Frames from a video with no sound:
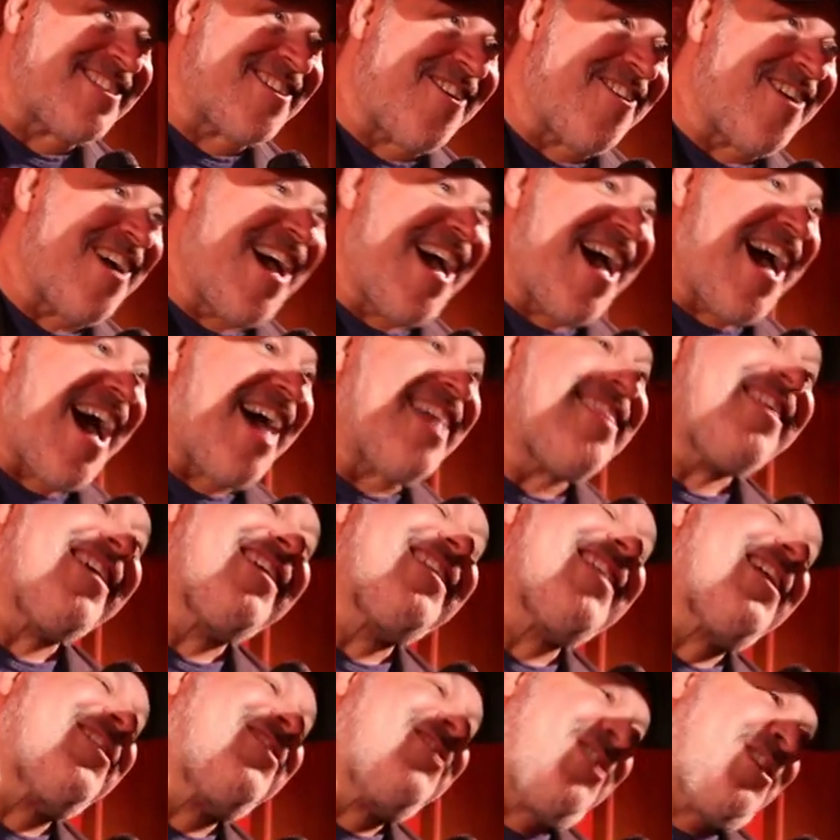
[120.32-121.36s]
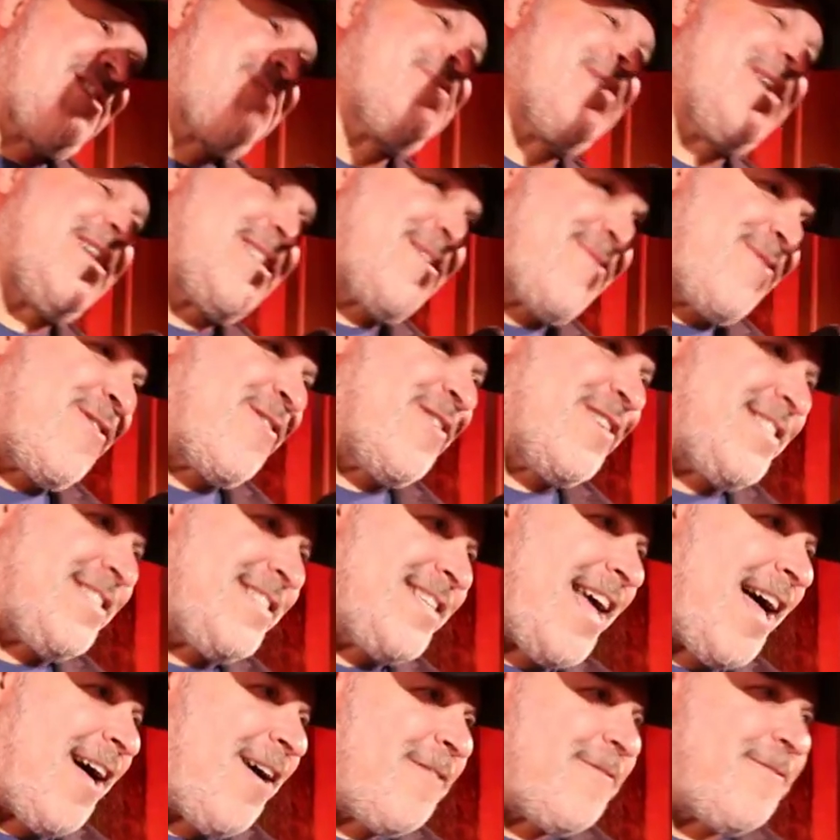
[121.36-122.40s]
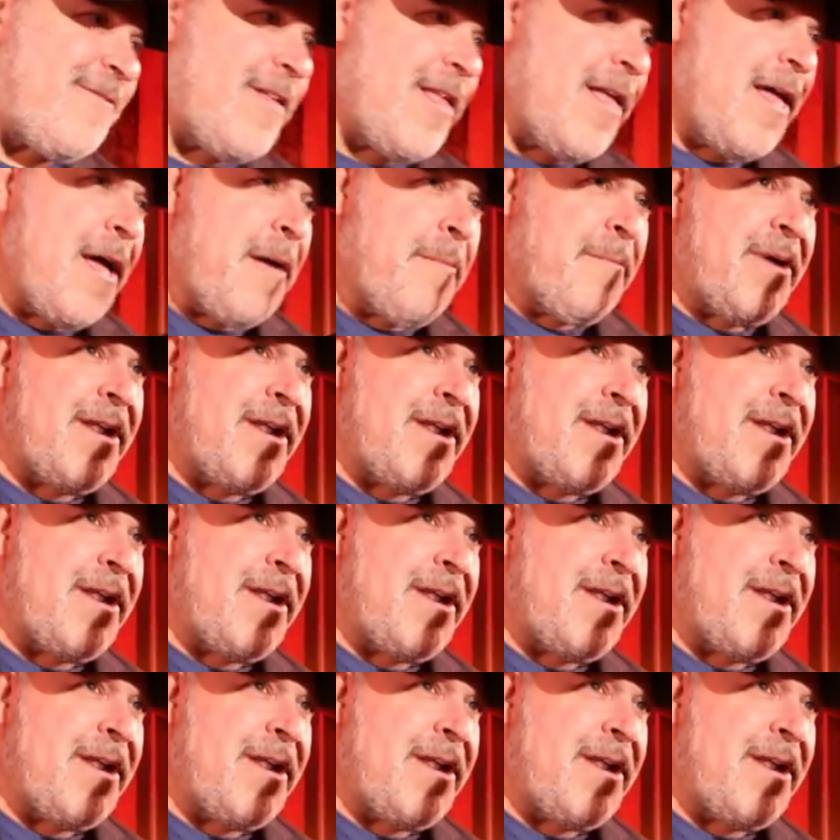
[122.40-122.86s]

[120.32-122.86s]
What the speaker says: So I think that just speaks for itself.